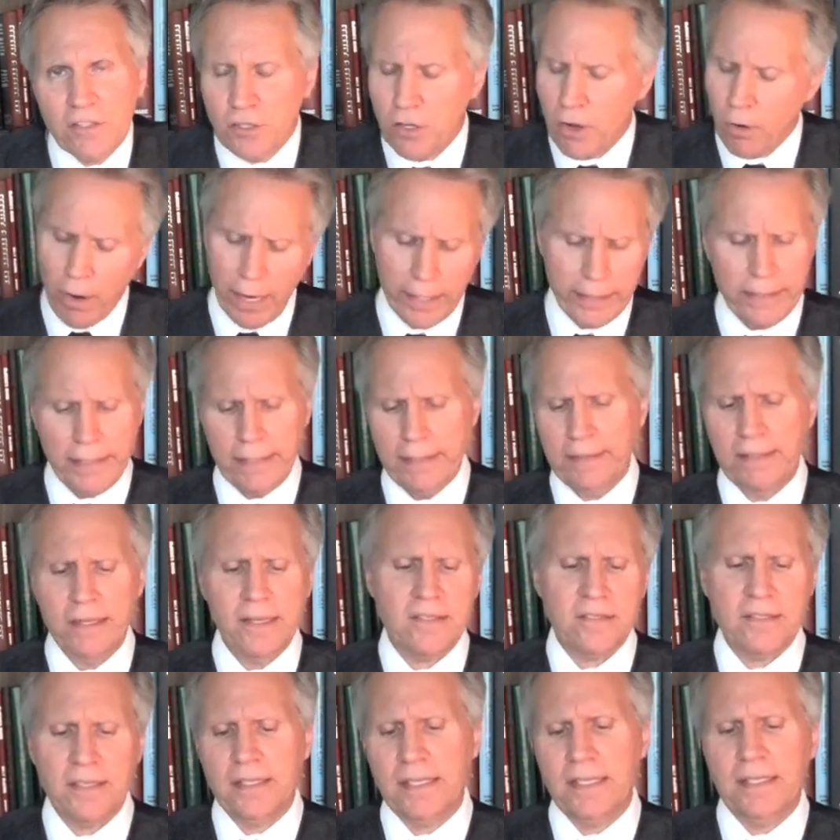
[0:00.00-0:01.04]
You know, I need
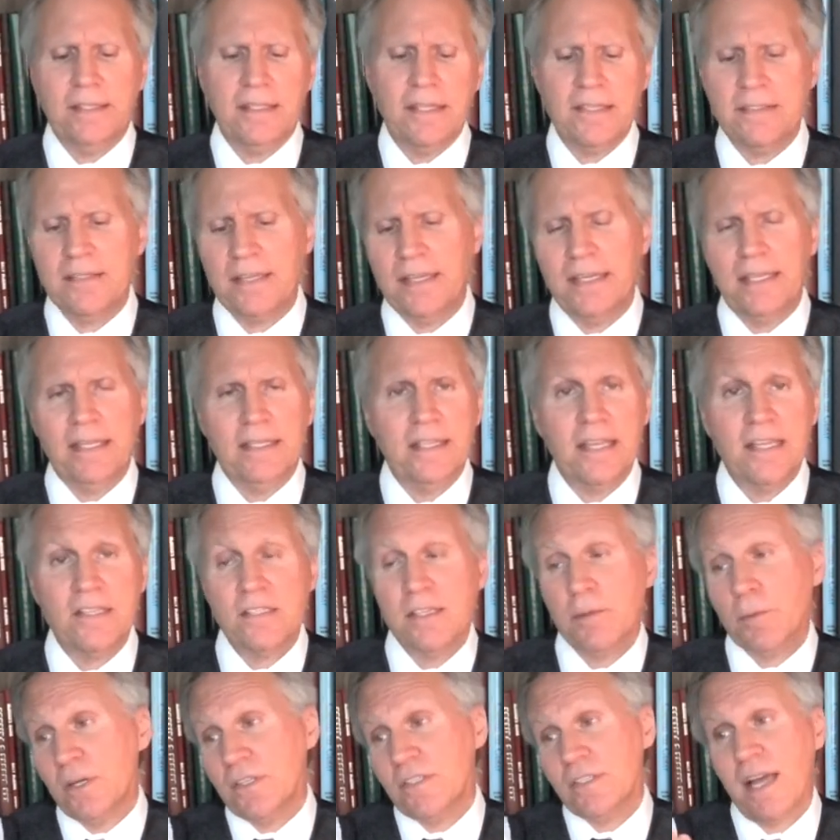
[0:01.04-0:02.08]
this, I need this, I need
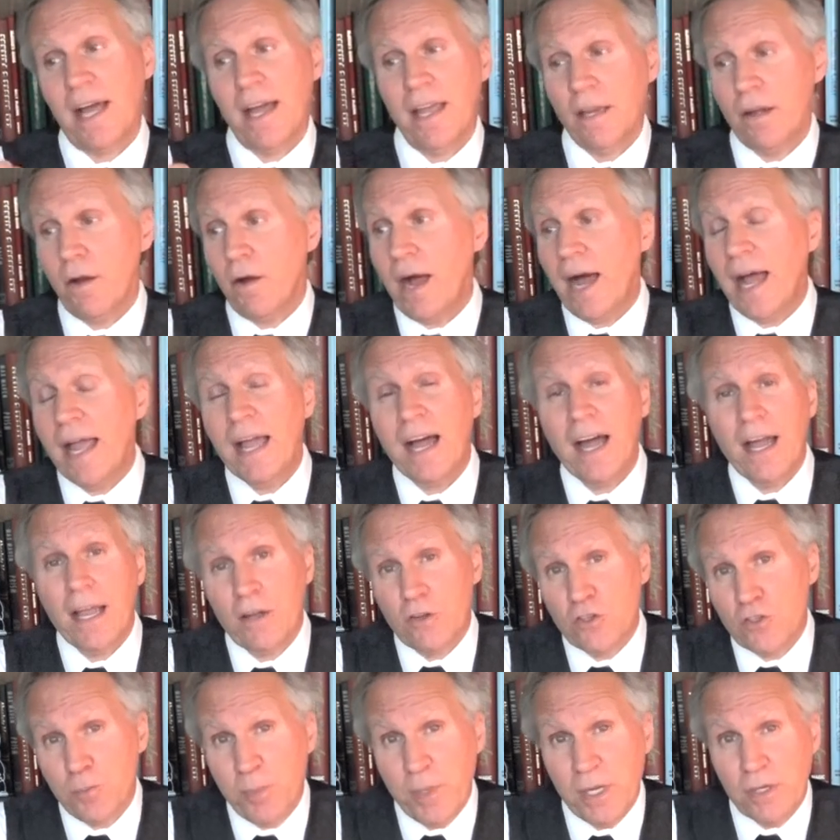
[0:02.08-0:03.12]
this, because I
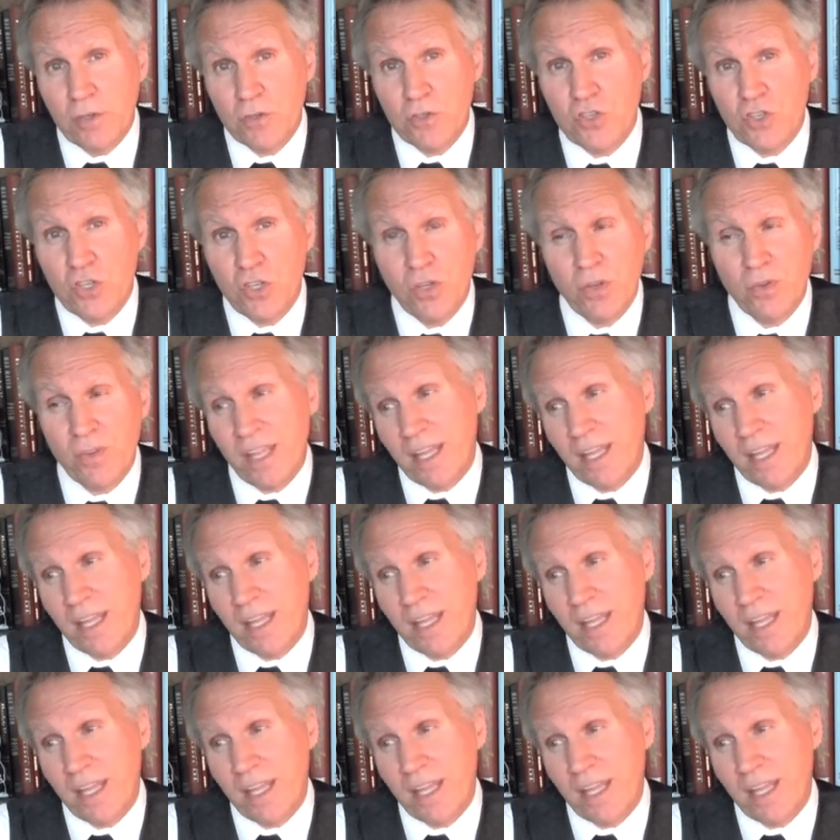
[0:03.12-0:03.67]
hire speakers too.